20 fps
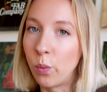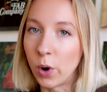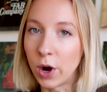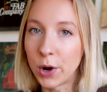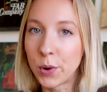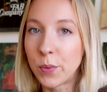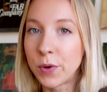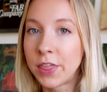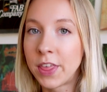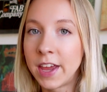
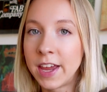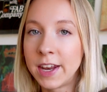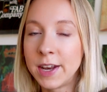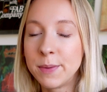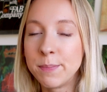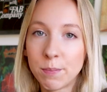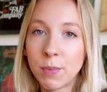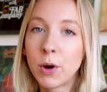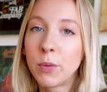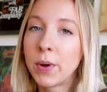work
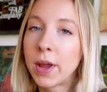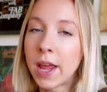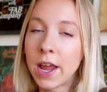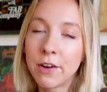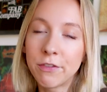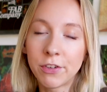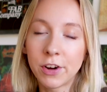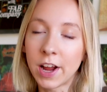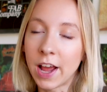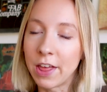within, but we
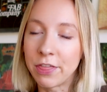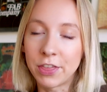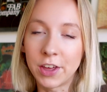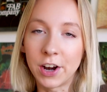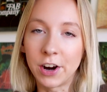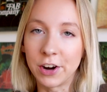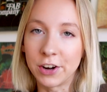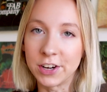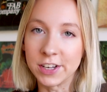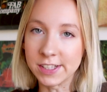can't forget that
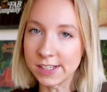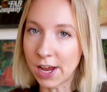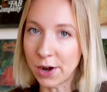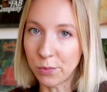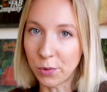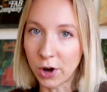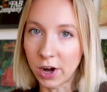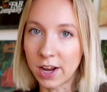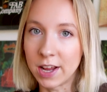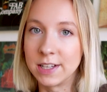our design
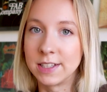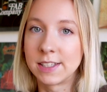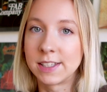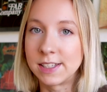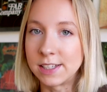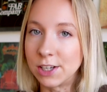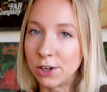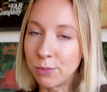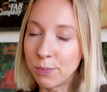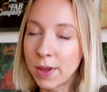work can
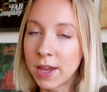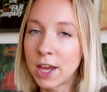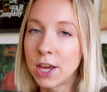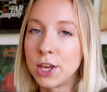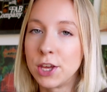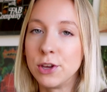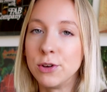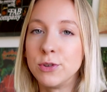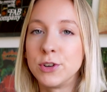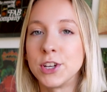still make a
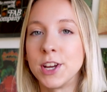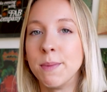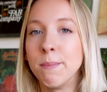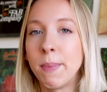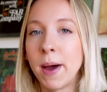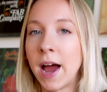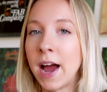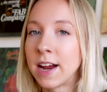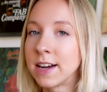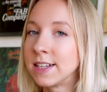huge
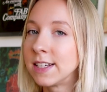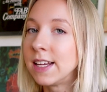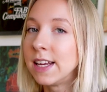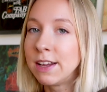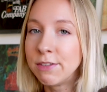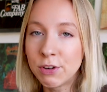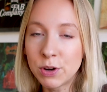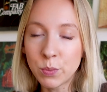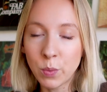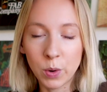impact
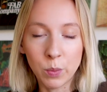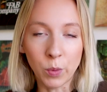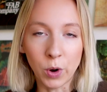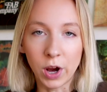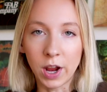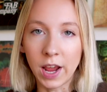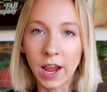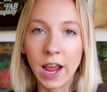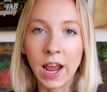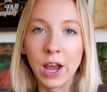even when
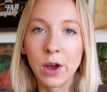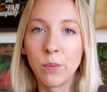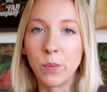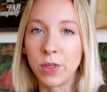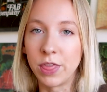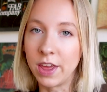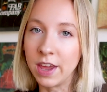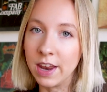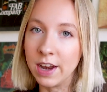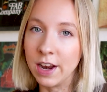working
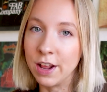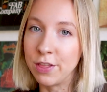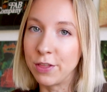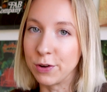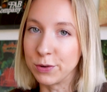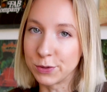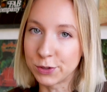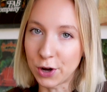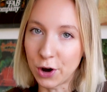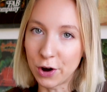within
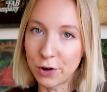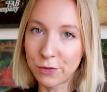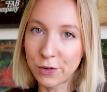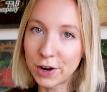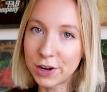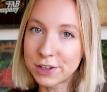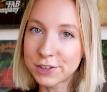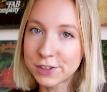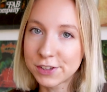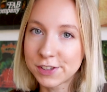those
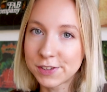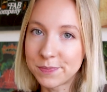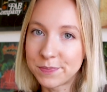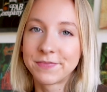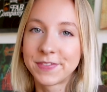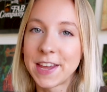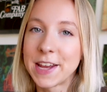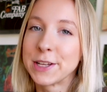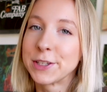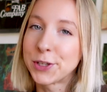guardrails.
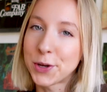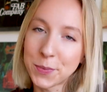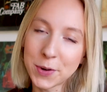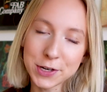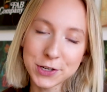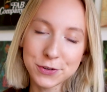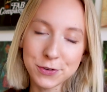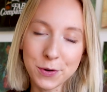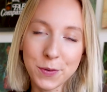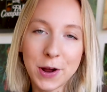Thanks so
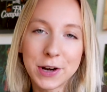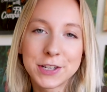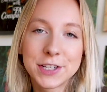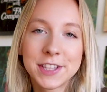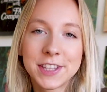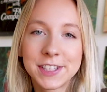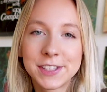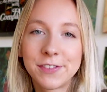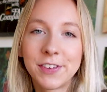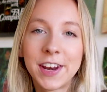much for
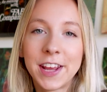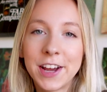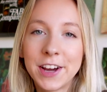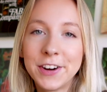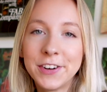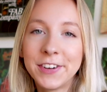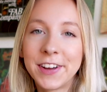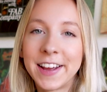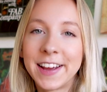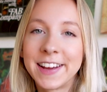watching this
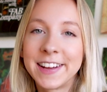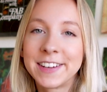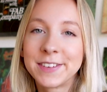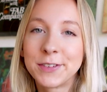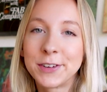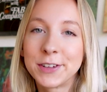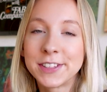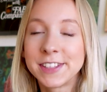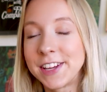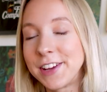video, and
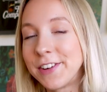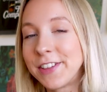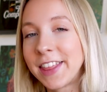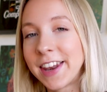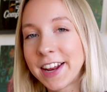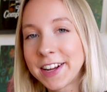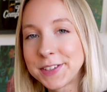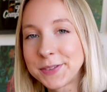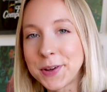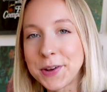we'll see you in the
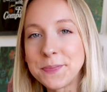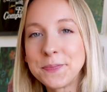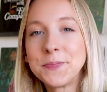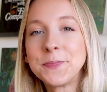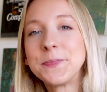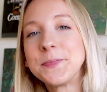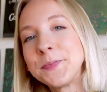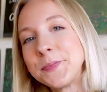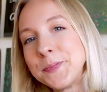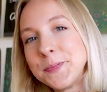next one.
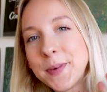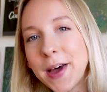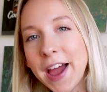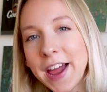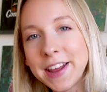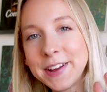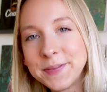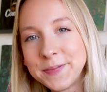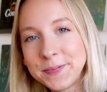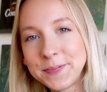
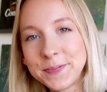Bye!